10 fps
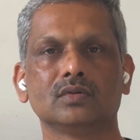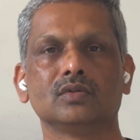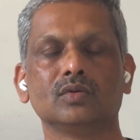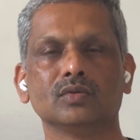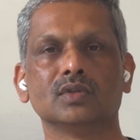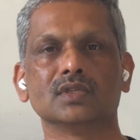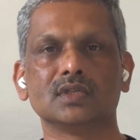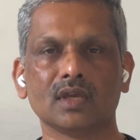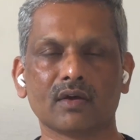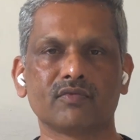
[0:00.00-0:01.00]
through the
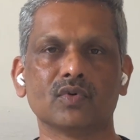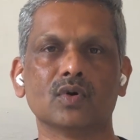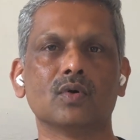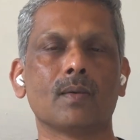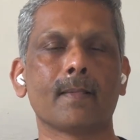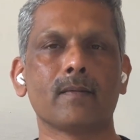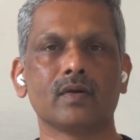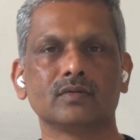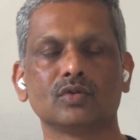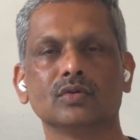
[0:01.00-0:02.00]
CFO,
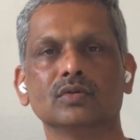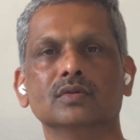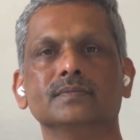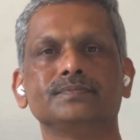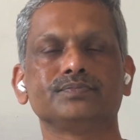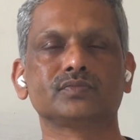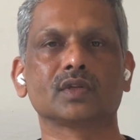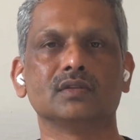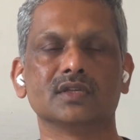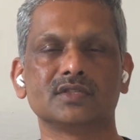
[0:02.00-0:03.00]
through
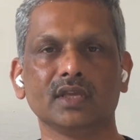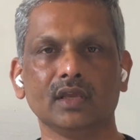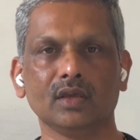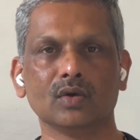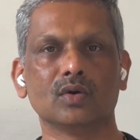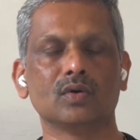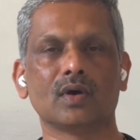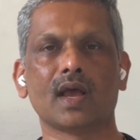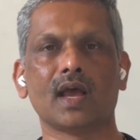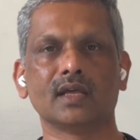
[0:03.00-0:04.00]
the
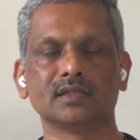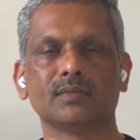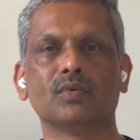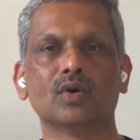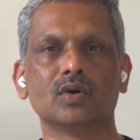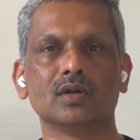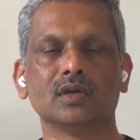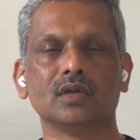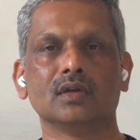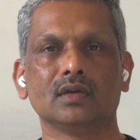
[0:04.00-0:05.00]
CEO and the board,
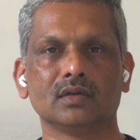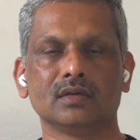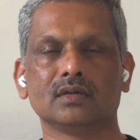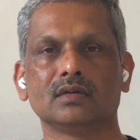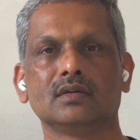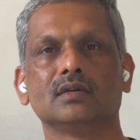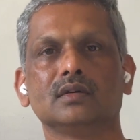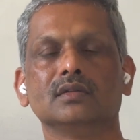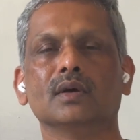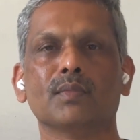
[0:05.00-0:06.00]

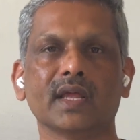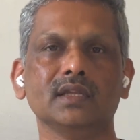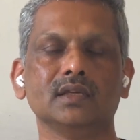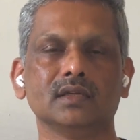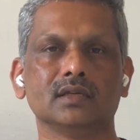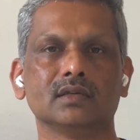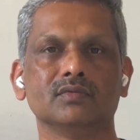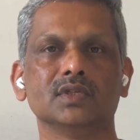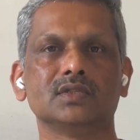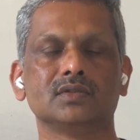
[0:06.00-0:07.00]
the money
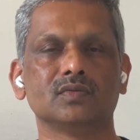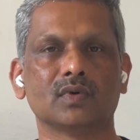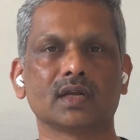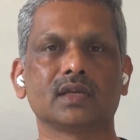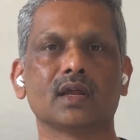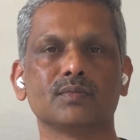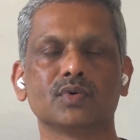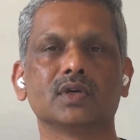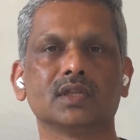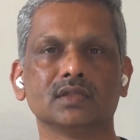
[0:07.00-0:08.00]
which one can
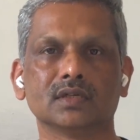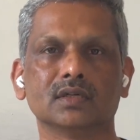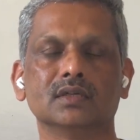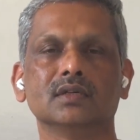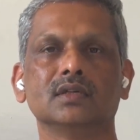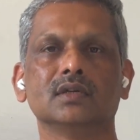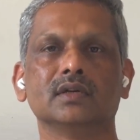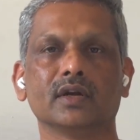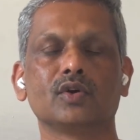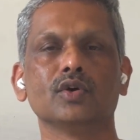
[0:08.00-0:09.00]
put in the
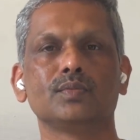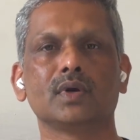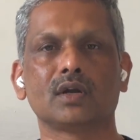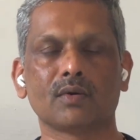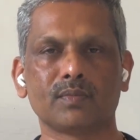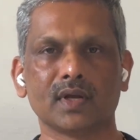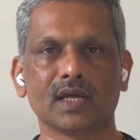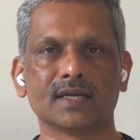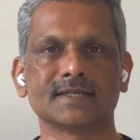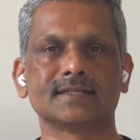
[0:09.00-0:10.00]
recruitment of
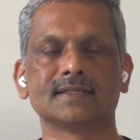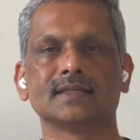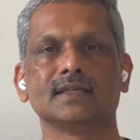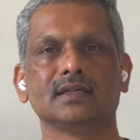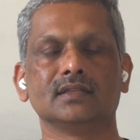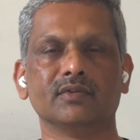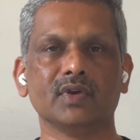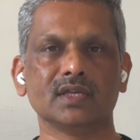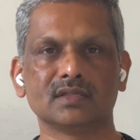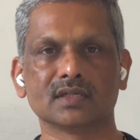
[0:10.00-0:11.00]
players, the
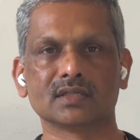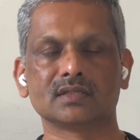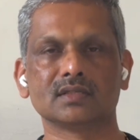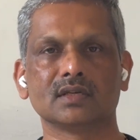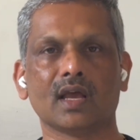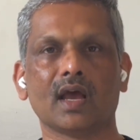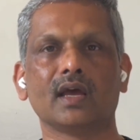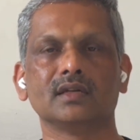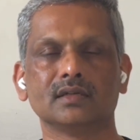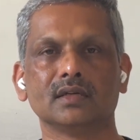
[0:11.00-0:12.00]
wages,
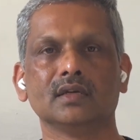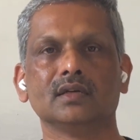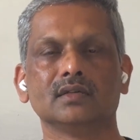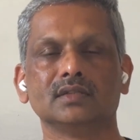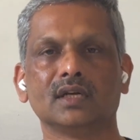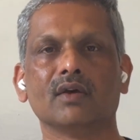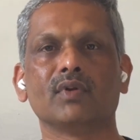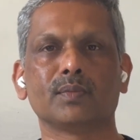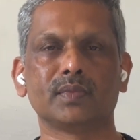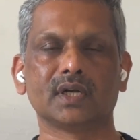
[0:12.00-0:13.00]
and the
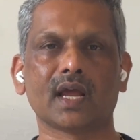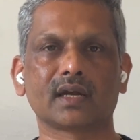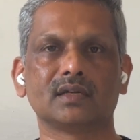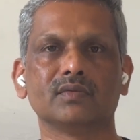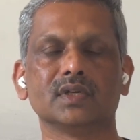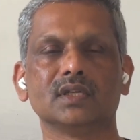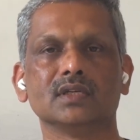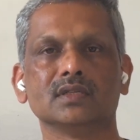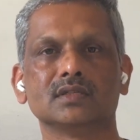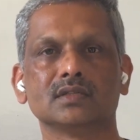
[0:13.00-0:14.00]
development
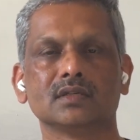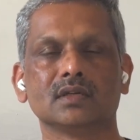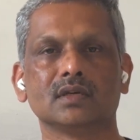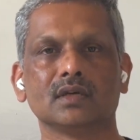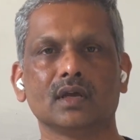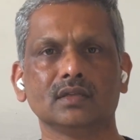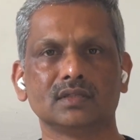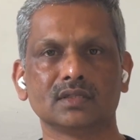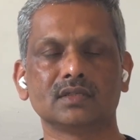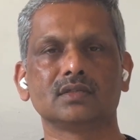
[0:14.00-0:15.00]
activities. And
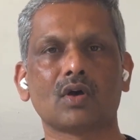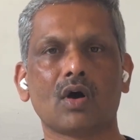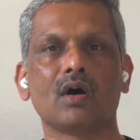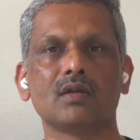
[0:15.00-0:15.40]
this is all